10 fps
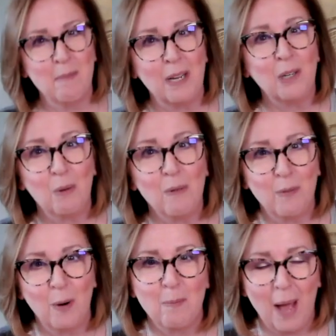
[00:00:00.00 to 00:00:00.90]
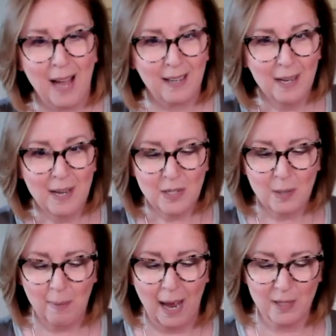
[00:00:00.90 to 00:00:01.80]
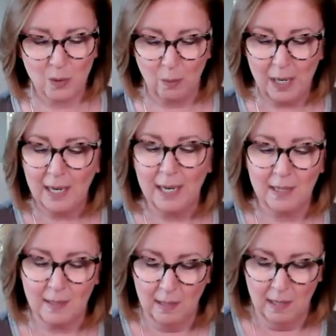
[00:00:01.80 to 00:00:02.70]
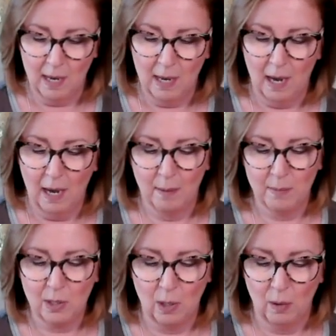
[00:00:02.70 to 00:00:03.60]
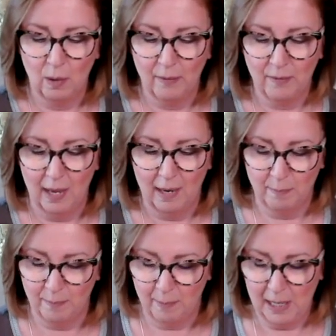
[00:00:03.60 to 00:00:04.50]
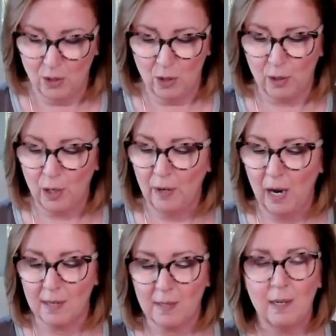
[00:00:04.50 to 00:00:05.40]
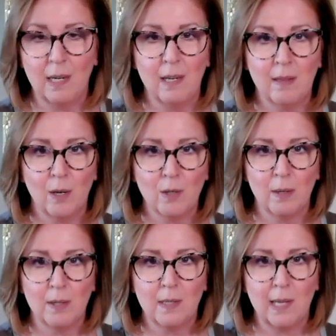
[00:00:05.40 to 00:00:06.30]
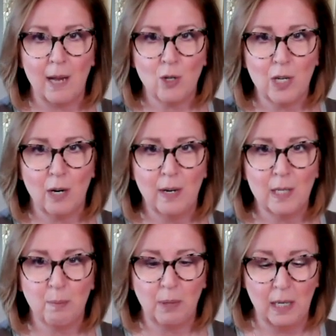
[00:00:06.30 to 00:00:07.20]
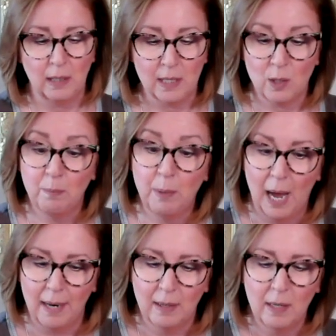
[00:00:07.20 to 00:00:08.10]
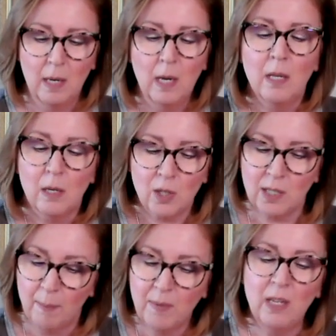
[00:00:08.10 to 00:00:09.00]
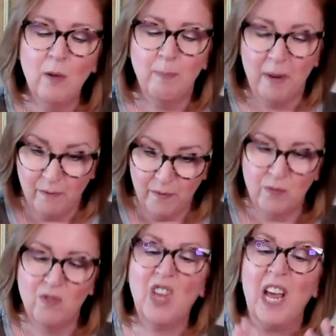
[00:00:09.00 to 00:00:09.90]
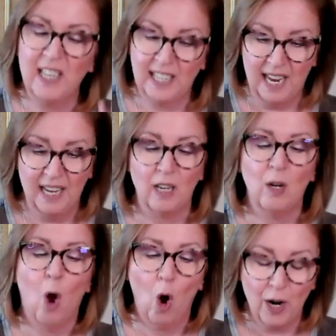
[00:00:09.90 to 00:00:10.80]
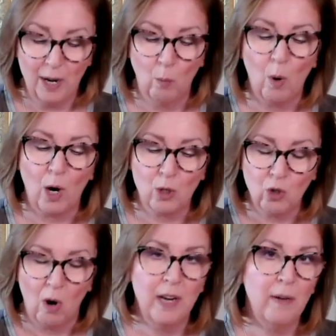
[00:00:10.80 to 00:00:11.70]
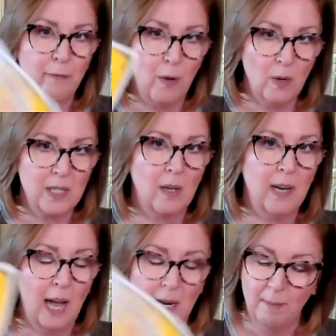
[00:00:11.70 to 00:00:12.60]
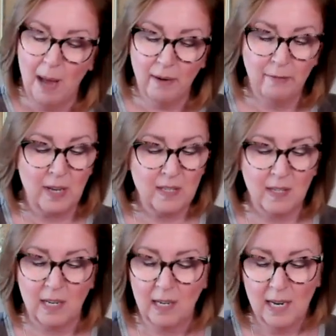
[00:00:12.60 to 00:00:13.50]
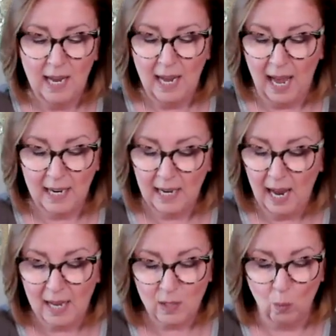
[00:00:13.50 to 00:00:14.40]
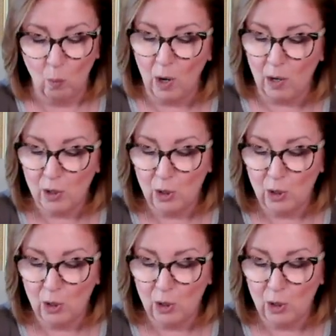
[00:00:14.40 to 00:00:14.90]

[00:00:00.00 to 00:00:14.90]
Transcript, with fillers: I'm going to refer back to past readings um, so if that piques your curiosity, there's a Sagittarius playlist. But there's something you've been dedicated, hard at work, trying to focus on how to manifest it, and it hasn't worked.